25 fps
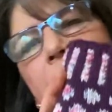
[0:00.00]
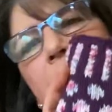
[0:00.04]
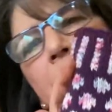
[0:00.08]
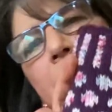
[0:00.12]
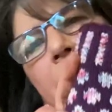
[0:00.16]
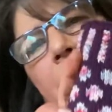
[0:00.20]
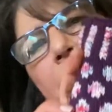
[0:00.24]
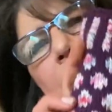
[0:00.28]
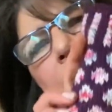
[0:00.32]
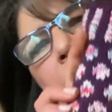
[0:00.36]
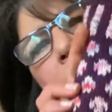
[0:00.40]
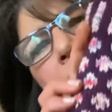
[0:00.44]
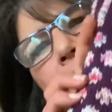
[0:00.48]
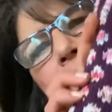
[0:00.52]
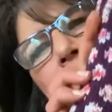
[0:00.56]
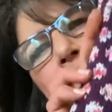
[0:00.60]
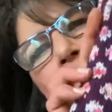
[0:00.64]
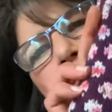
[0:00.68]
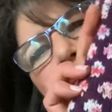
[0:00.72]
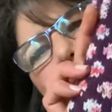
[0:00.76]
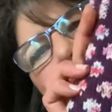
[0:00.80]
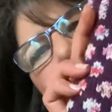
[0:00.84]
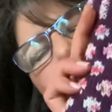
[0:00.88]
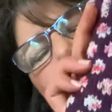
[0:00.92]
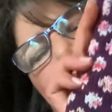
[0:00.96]

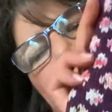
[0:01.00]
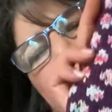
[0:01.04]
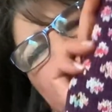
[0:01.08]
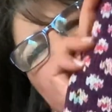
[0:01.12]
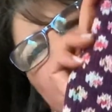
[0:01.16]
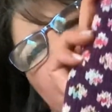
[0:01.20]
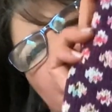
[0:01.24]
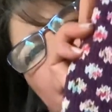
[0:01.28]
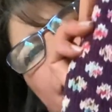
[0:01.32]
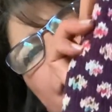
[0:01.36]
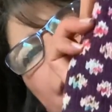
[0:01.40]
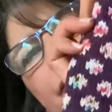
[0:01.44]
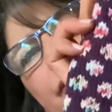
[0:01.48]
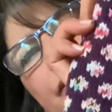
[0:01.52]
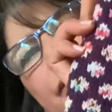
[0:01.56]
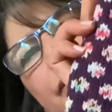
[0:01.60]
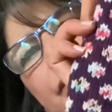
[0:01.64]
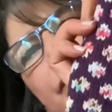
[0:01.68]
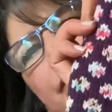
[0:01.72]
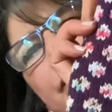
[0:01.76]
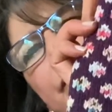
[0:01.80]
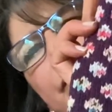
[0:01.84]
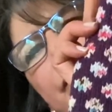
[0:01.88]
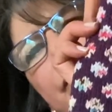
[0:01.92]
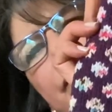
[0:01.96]

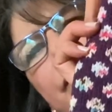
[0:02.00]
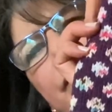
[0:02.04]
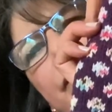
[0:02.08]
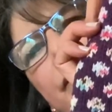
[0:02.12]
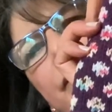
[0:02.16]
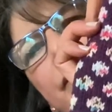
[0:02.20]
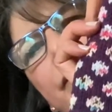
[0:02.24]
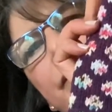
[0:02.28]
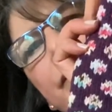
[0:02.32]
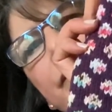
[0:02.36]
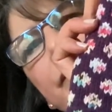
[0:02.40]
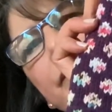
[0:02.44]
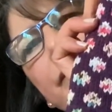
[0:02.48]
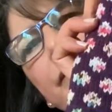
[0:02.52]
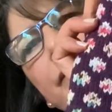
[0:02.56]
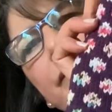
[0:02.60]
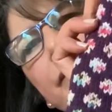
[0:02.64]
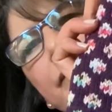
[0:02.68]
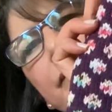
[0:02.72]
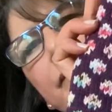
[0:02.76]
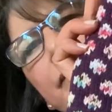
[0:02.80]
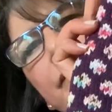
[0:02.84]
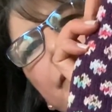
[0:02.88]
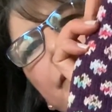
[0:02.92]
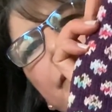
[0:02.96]

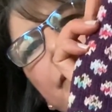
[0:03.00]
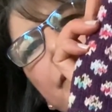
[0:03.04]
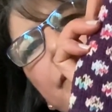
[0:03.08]
[no speech]